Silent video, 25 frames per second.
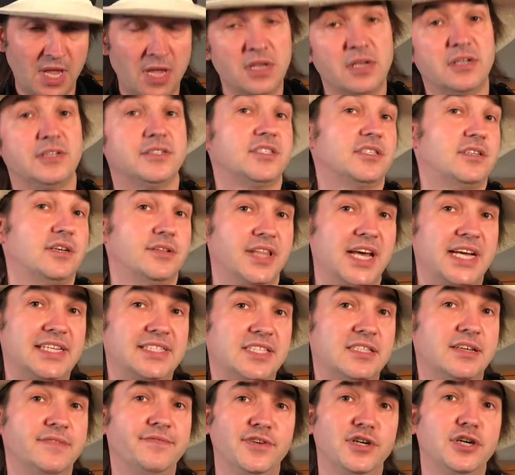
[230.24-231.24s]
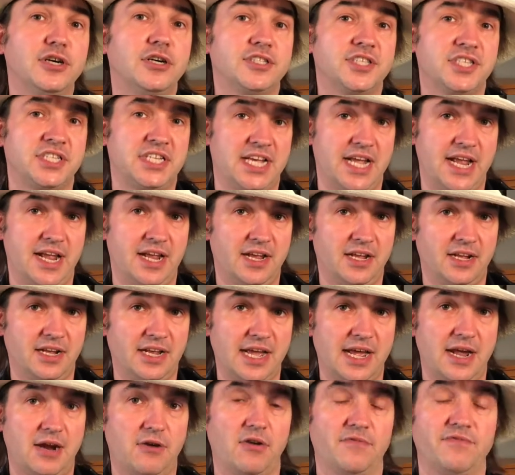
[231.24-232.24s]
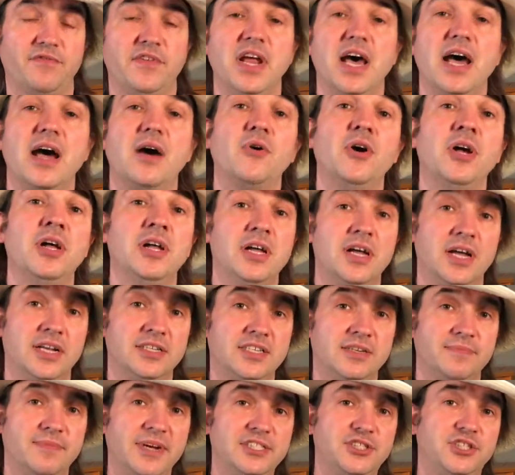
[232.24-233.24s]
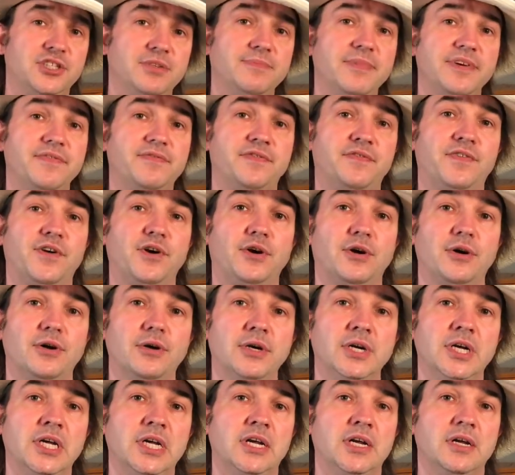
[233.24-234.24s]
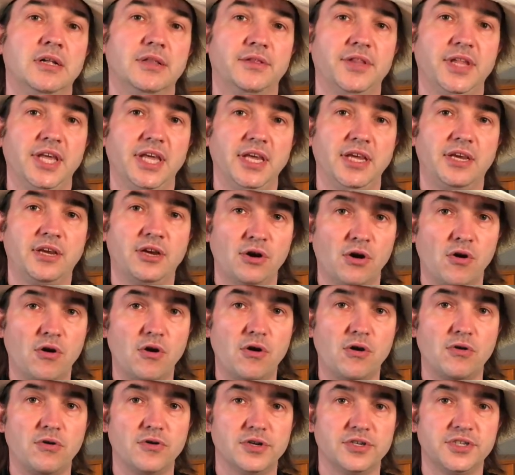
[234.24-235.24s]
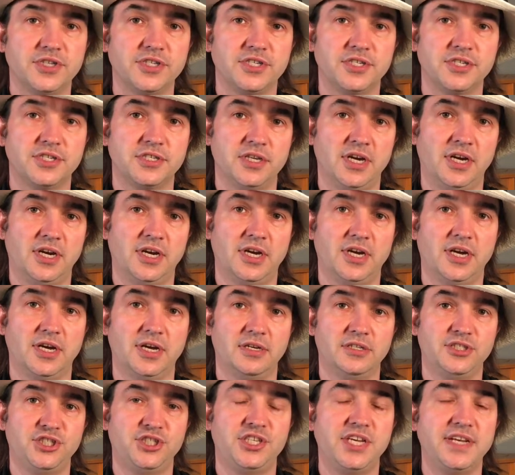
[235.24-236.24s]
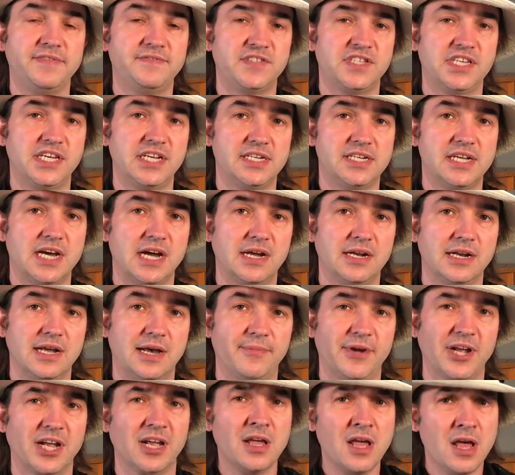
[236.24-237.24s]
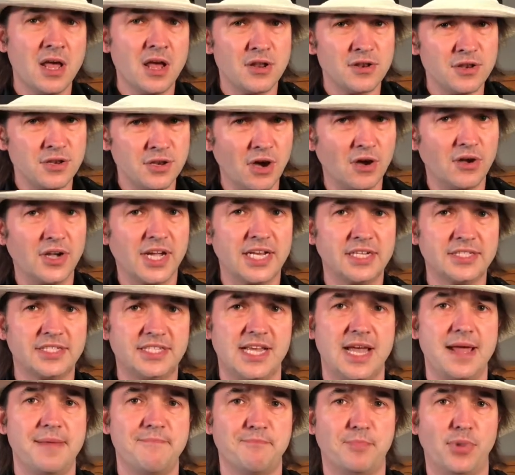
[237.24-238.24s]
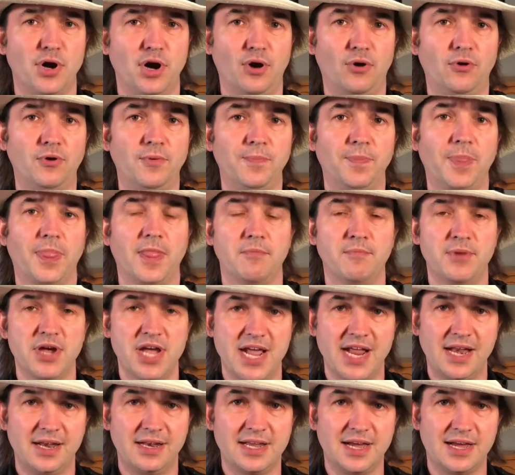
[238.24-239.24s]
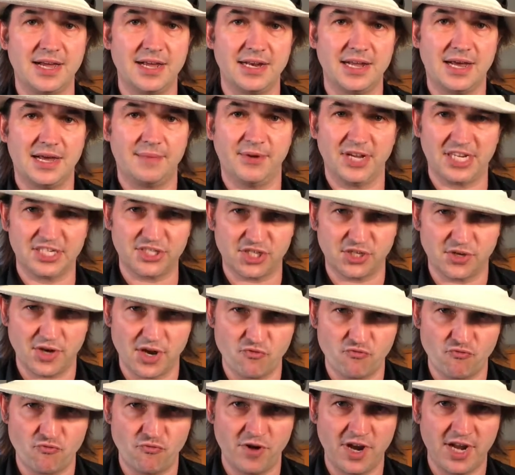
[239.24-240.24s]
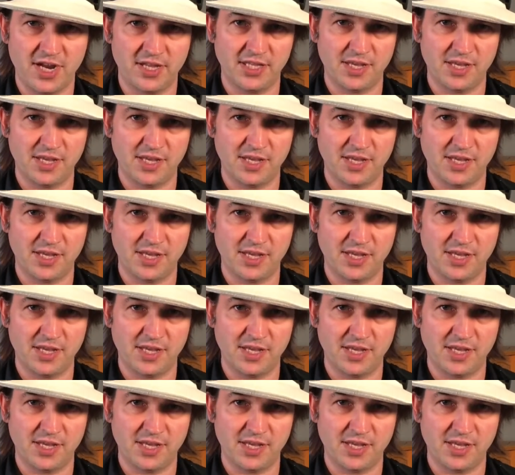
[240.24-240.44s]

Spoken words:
So that's the verse taken care of. Now, as I mentioned before, the chorus shifts in dynamic, not in tempo, but in dynamic, so it really